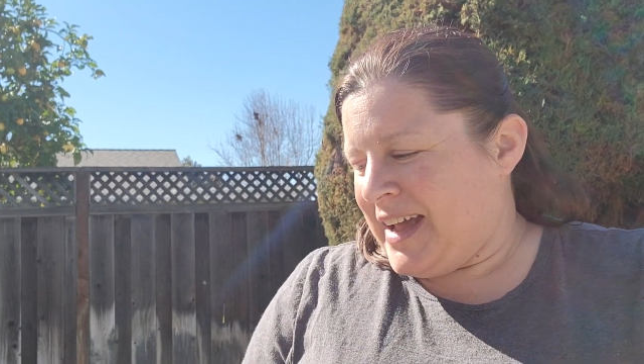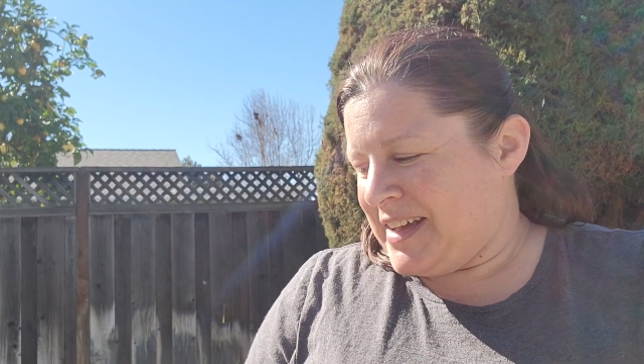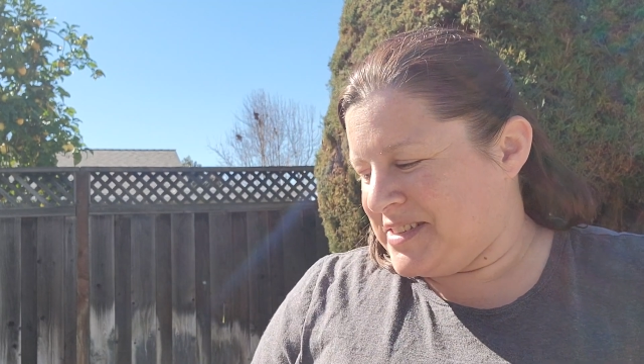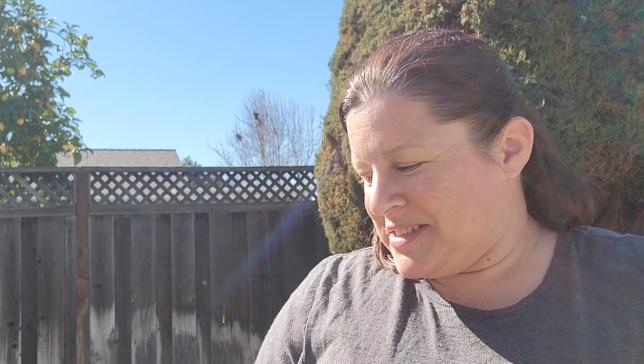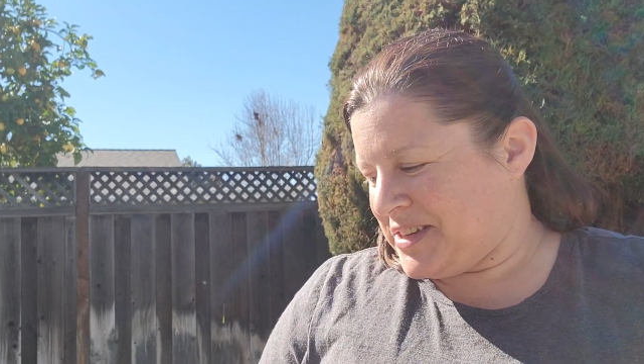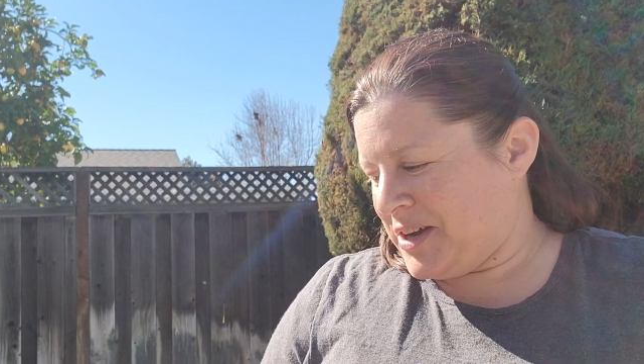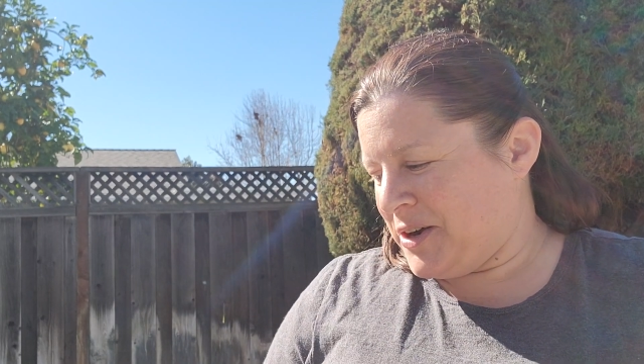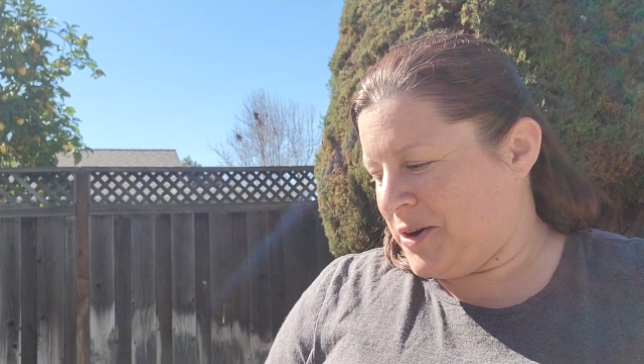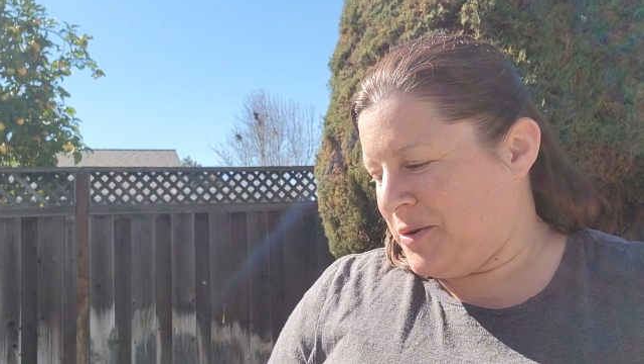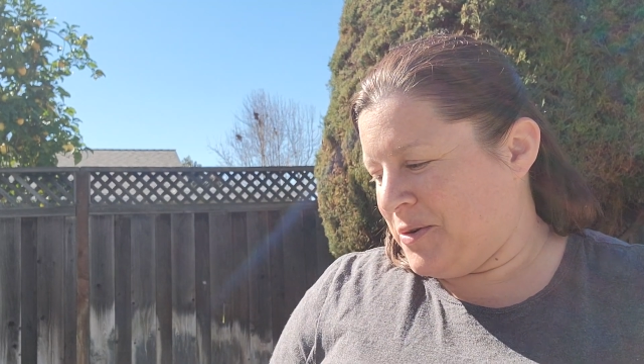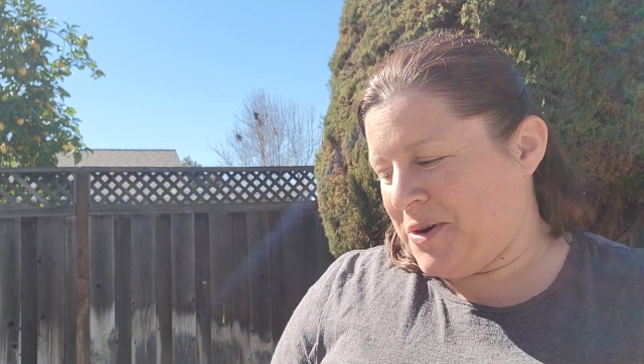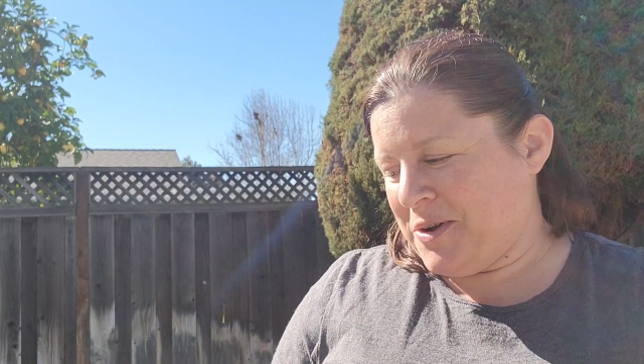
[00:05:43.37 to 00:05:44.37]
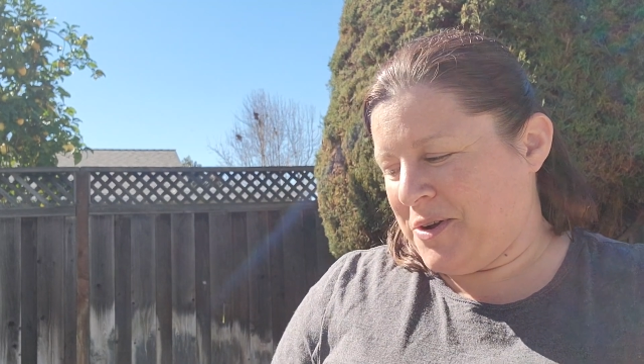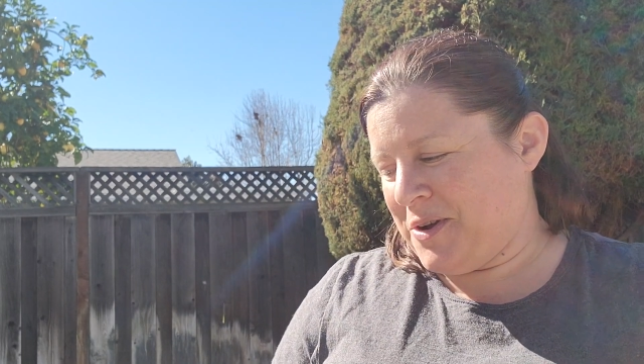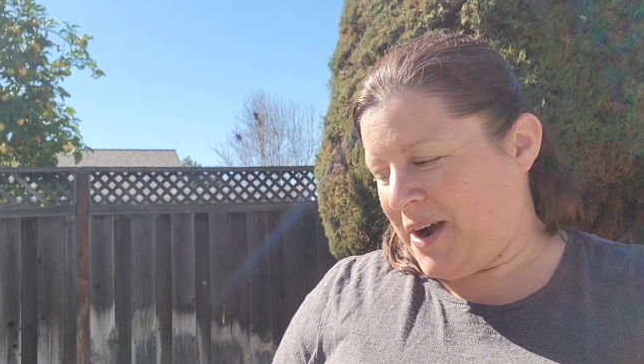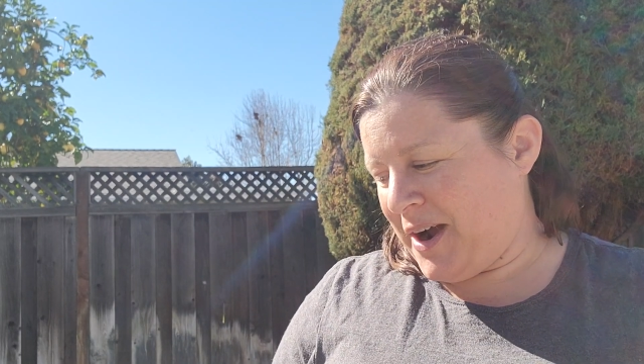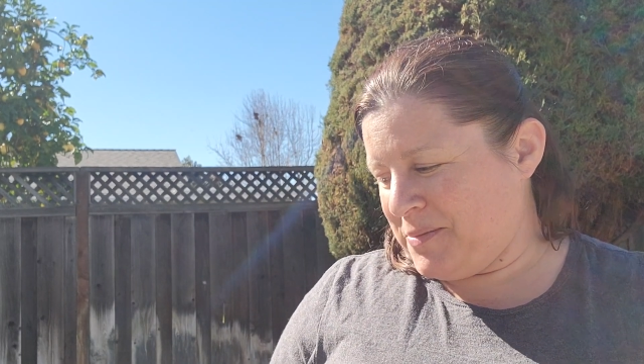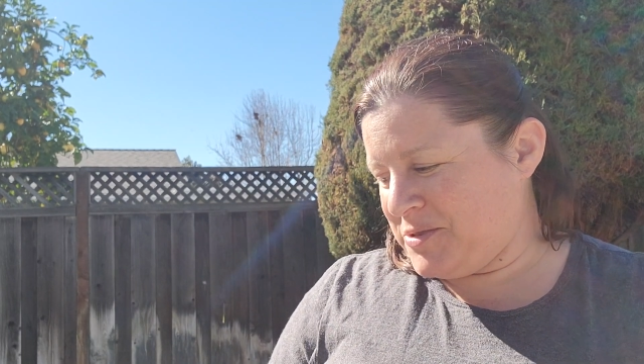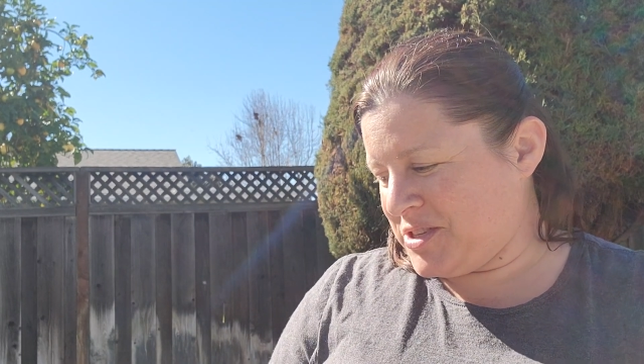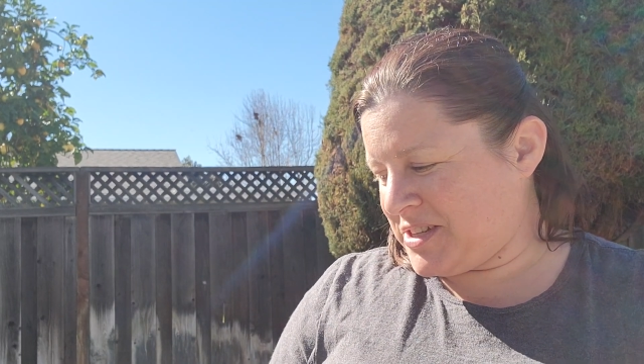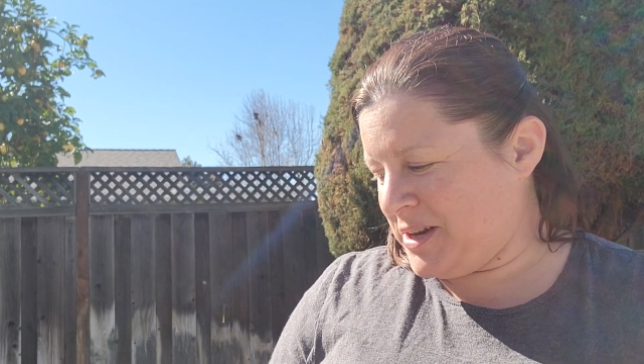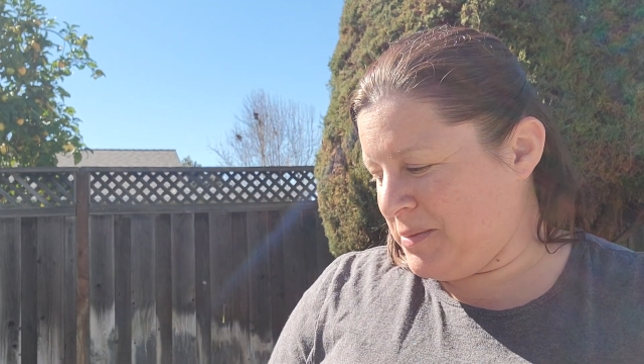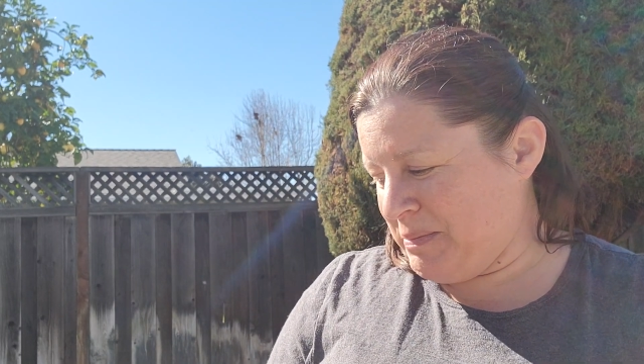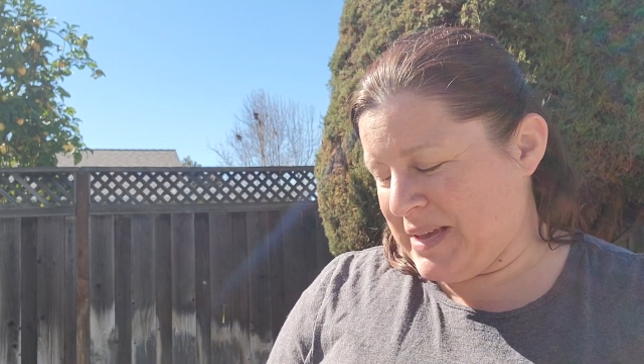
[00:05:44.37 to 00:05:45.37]
And so I'm just
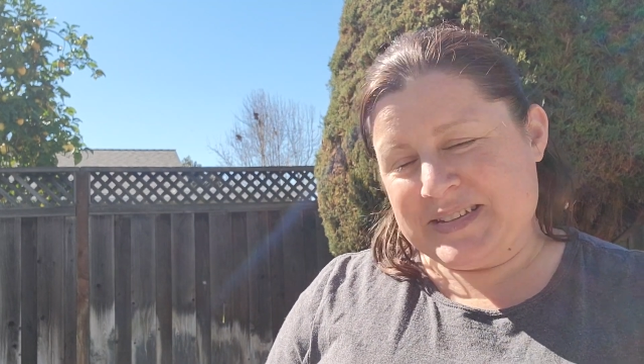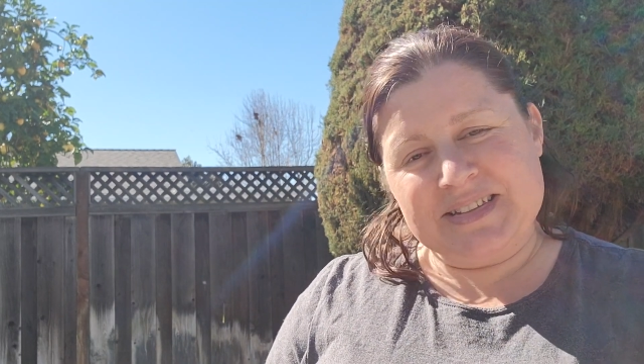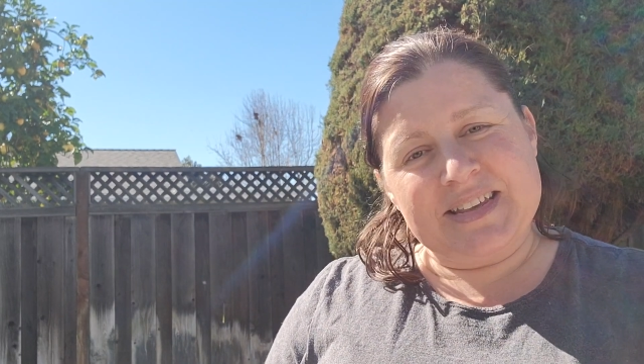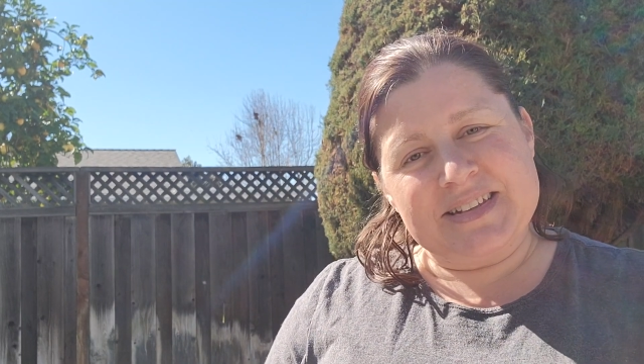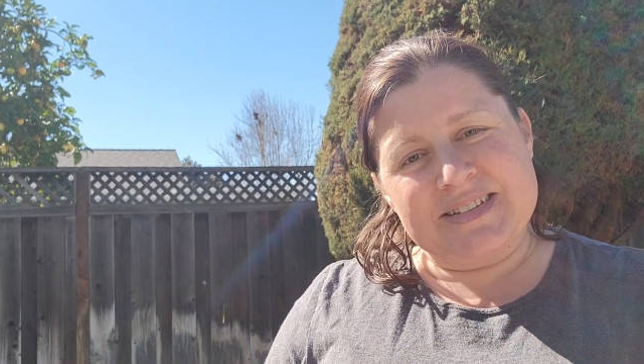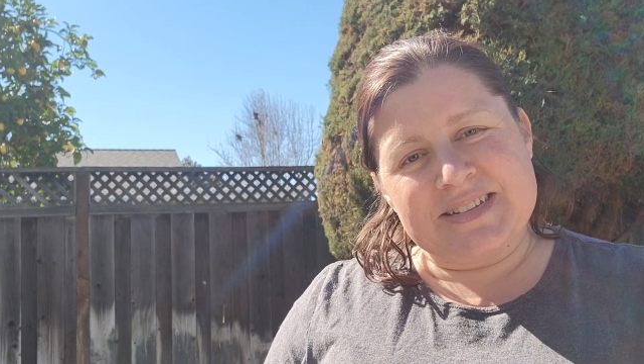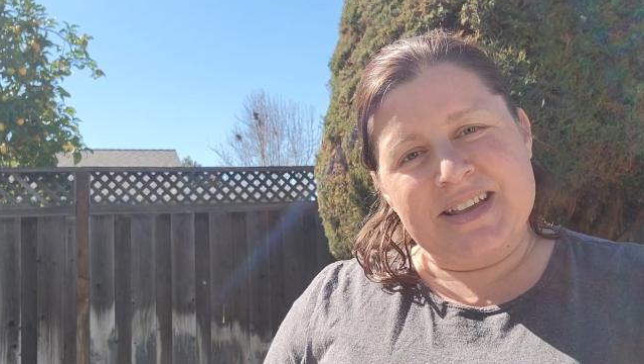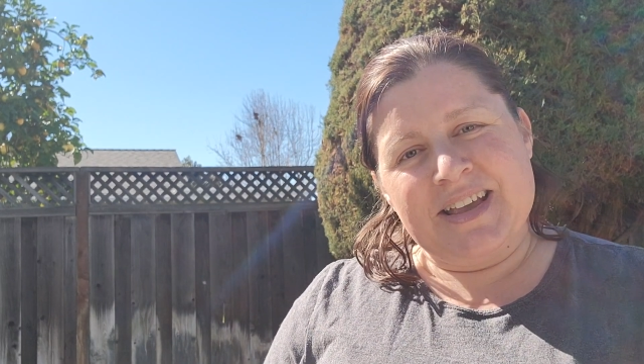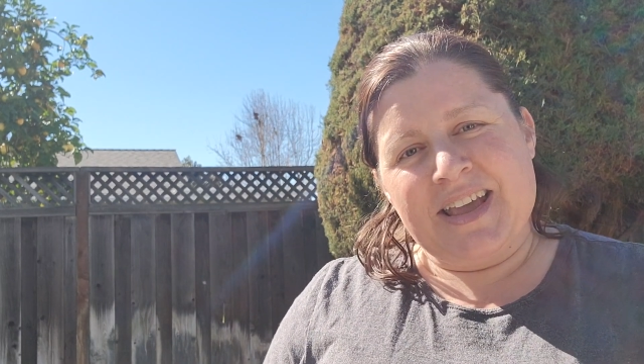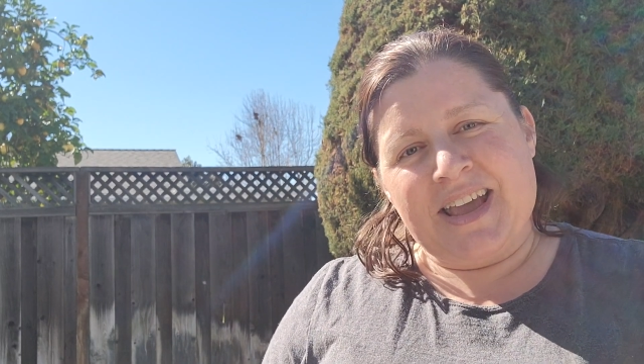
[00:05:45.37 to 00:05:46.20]
gonna mist this,